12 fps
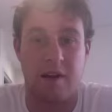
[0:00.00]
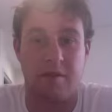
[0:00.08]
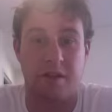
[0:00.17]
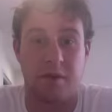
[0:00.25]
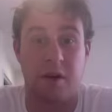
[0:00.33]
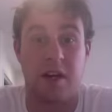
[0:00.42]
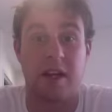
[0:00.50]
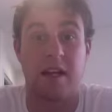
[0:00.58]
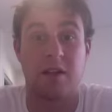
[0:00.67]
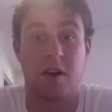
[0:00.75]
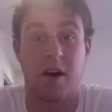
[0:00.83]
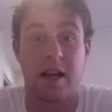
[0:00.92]
everything went. He
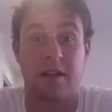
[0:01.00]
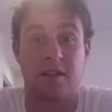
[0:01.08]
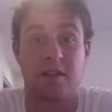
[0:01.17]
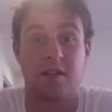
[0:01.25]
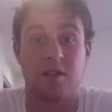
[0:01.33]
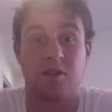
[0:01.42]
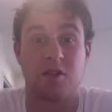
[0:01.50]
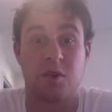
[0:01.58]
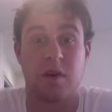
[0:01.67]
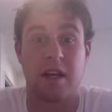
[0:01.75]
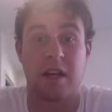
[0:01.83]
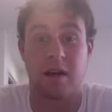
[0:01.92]
liked
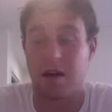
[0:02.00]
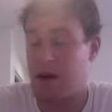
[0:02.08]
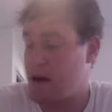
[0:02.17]
doing